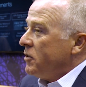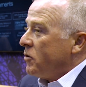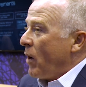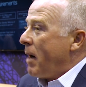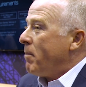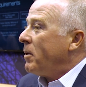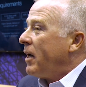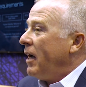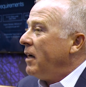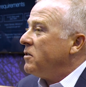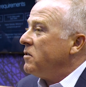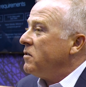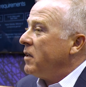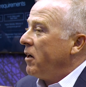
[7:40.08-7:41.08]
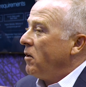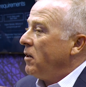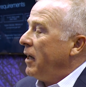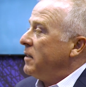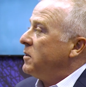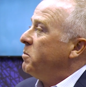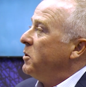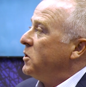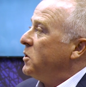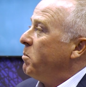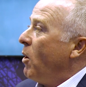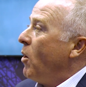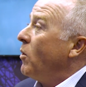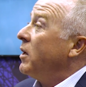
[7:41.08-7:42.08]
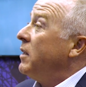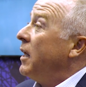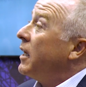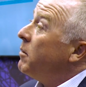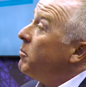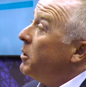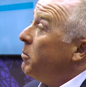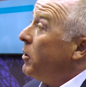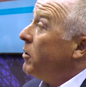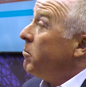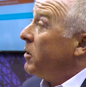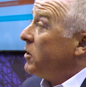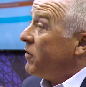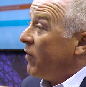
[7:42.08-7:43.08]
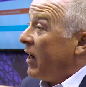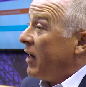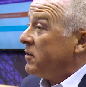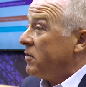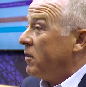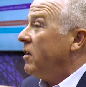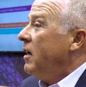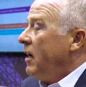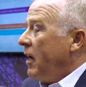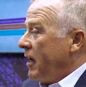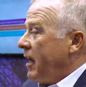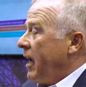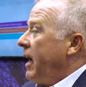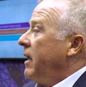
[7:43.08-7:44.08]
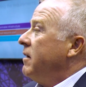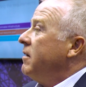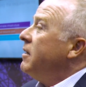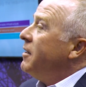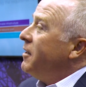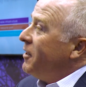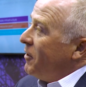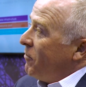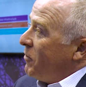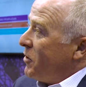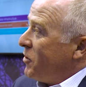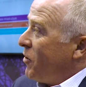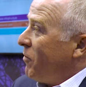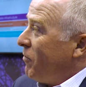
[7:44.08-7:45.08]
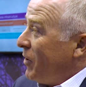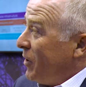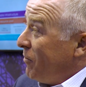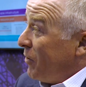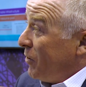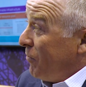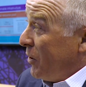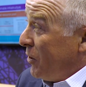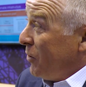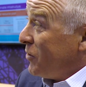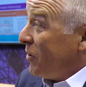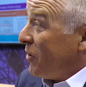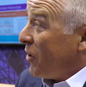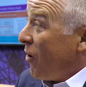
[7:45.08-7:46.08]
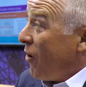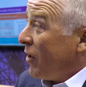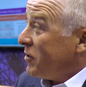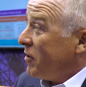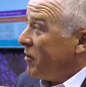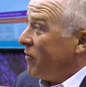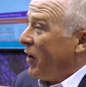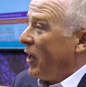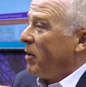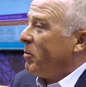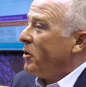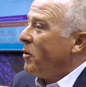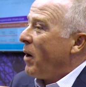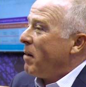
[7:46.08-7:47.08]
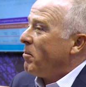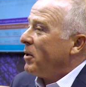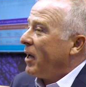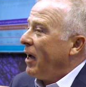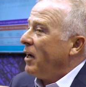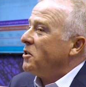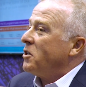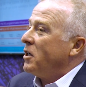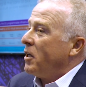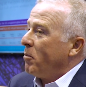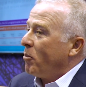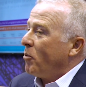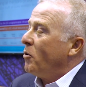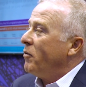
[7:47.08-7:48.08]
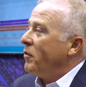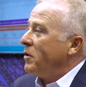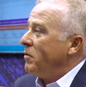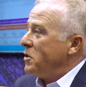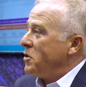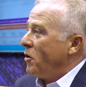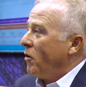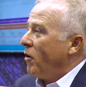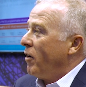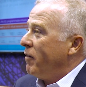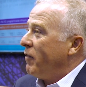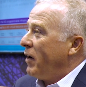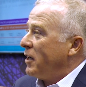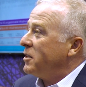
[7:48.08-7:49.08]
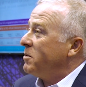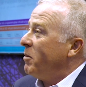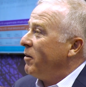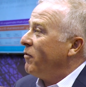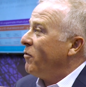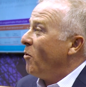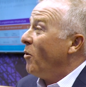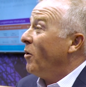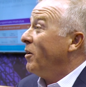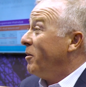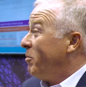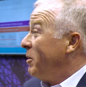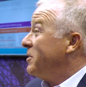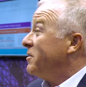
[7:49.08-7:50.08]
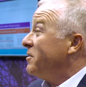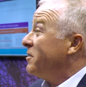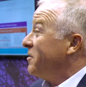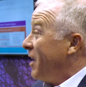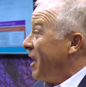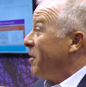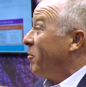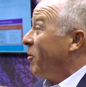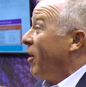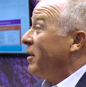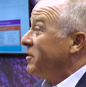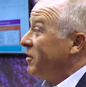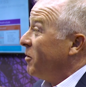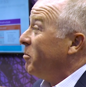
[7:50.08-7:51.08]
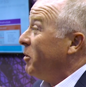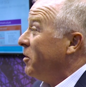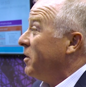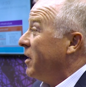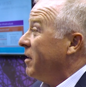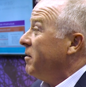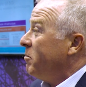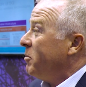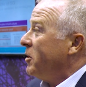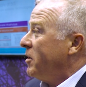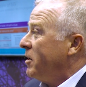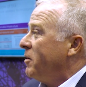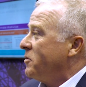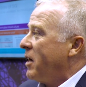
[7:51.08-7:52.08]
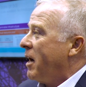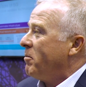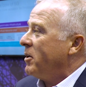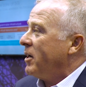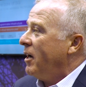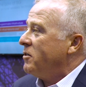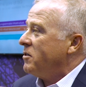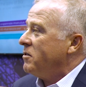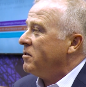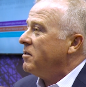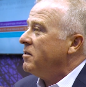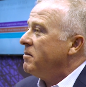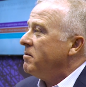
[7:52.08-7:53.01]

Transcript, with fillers: So applications then are less bespoke and they can be built much faster, again, reducing the cost to develop a new application and improving the return on investment for the businesses and enterprise that are building, building those applications.